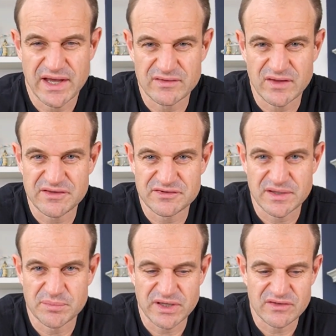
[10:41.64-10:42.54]
And
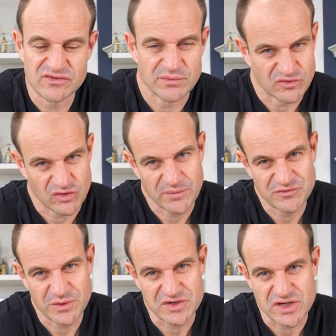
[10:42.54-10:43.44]
lastly, please
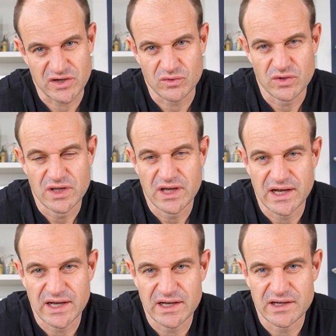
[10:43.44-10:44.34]
subscribe to our channel
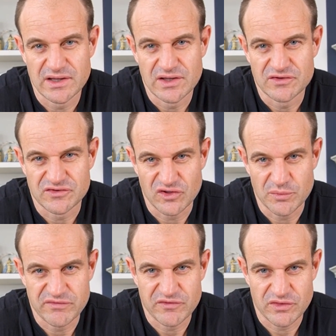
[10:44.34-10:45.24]
uh, so
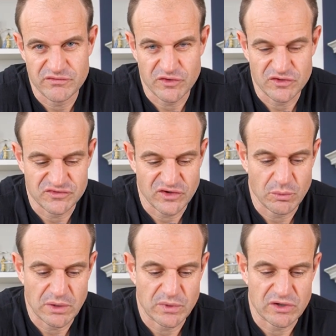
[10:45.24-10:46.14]
you'll be the first to
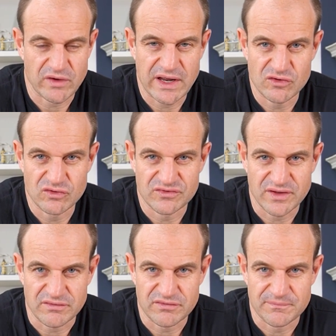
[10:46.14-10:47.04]
know when we create new
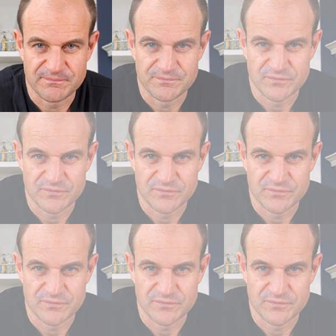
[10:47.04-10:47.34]
stuff.